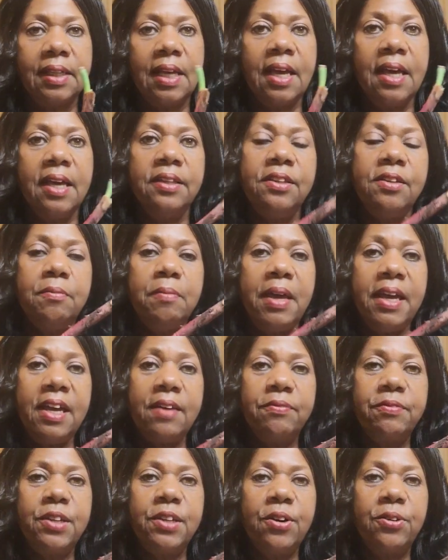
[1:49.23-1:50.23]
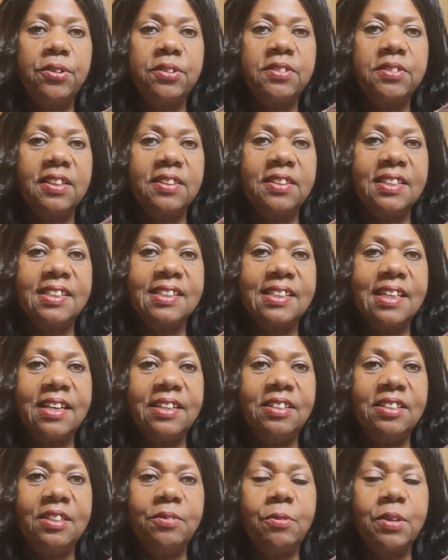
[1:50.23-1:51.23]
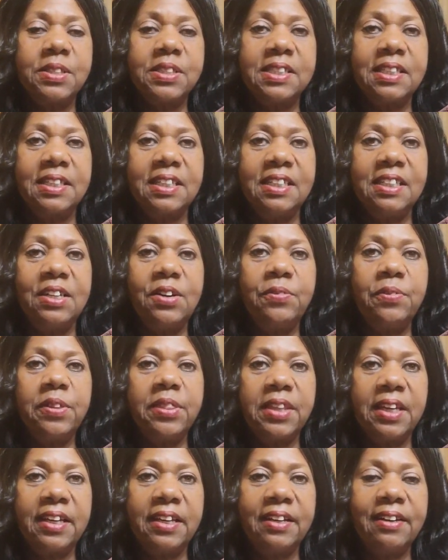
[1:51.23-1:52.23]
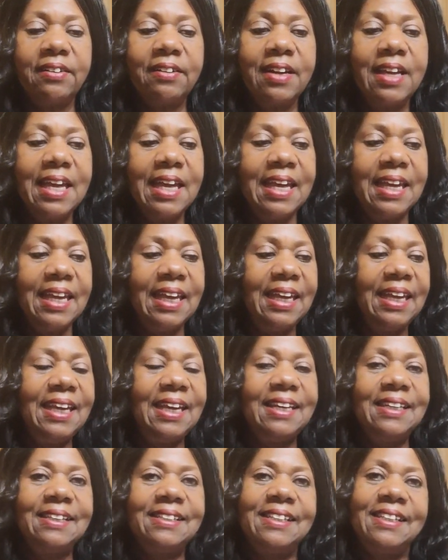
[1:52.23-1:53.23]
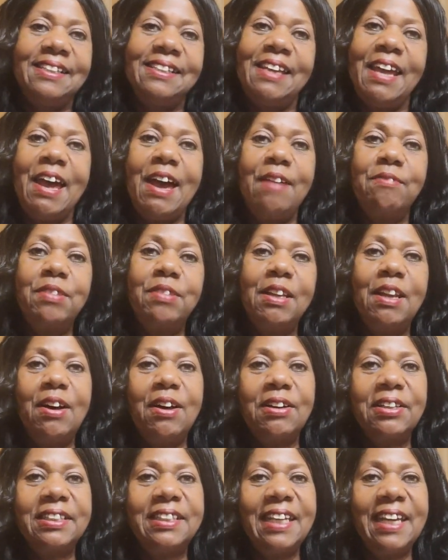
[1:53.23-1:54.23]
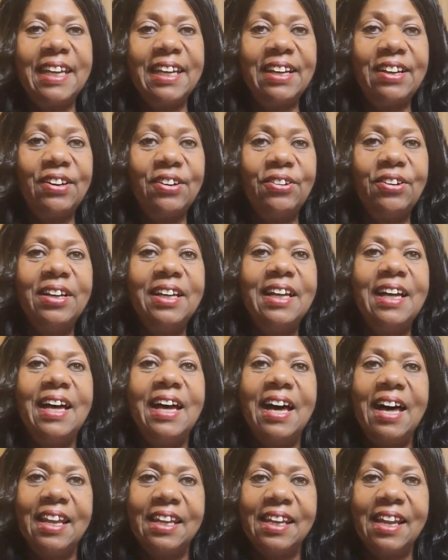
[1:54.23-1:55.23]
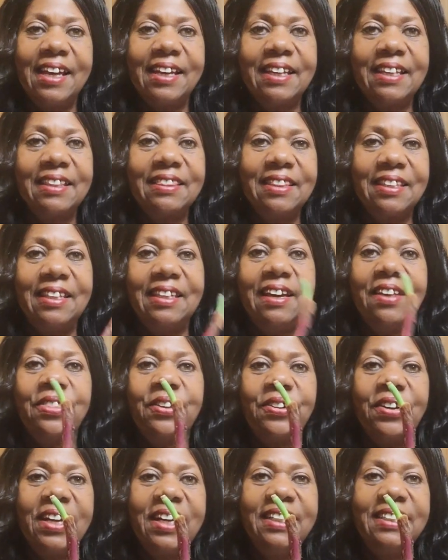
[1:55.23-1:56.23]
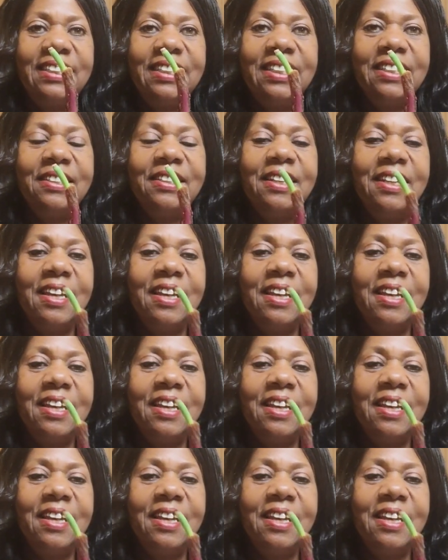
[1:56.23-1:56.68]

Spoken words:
You may have noticed that this onion was sitting over there and it didn't have the long tail like the other onion.